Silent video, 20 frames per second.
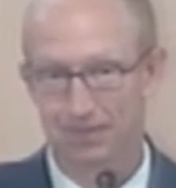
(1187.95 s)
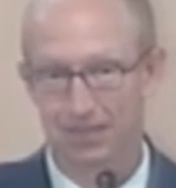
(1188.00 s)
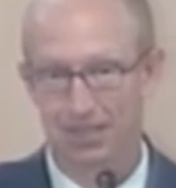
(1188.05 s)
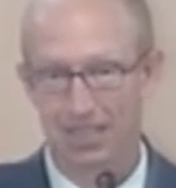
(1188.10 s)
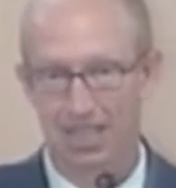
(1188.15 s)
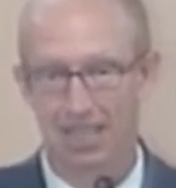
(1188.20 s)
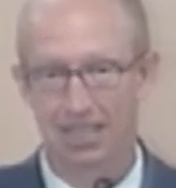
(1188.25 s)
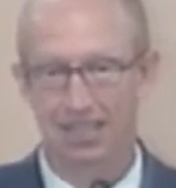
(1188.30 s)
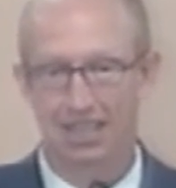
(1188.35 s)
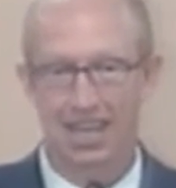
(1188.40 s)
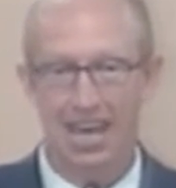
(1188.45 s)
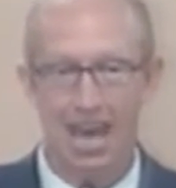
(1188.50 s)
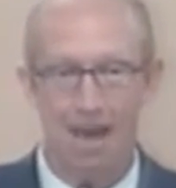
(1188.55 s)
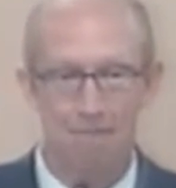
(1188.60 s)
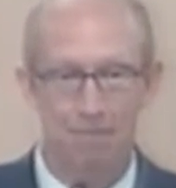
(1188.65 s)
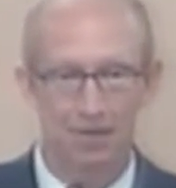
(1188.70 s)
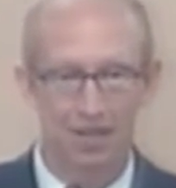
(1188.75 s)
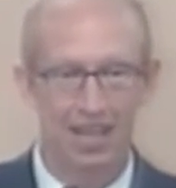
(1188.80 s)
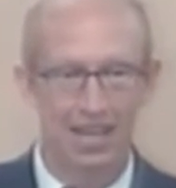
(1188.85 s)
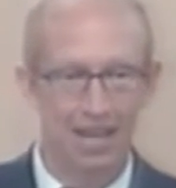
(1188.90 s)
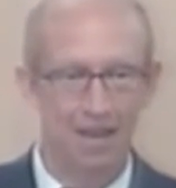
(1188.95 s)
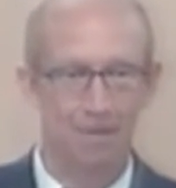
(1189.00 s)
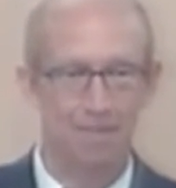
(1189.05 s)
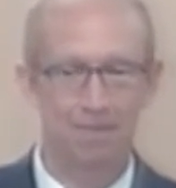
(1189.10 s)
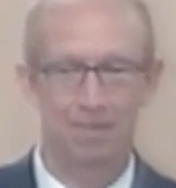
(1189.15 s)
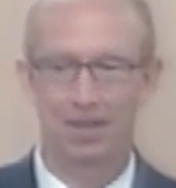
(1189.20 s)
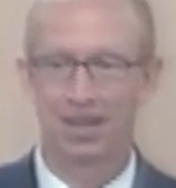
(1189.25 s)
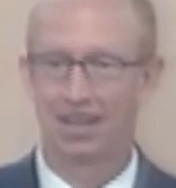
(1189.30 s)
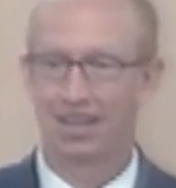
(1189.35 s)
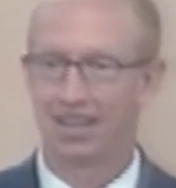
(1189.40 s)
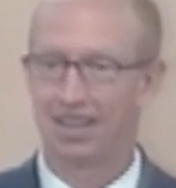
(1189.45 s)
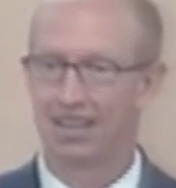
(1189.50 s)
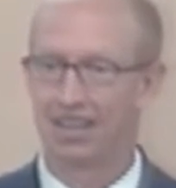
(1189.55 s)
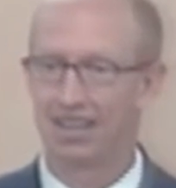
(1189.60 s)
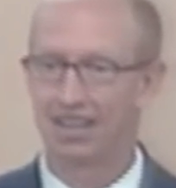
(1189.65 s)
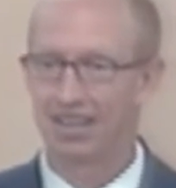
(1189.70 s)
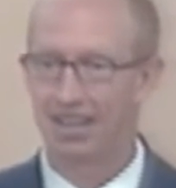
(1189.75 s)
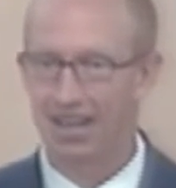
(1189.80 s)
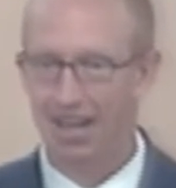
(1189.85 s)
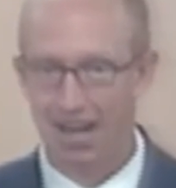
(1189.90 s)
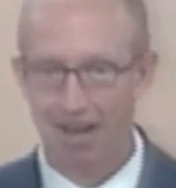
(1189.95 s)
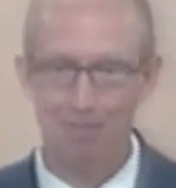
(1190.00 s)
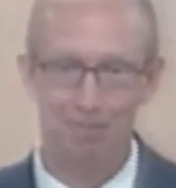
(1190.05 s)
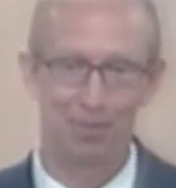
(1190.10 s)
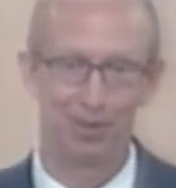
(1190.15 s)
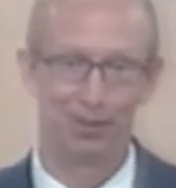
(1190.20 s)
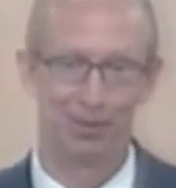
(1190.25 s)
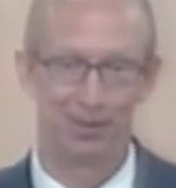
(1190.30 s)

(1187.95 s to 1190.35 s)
It kept him humble.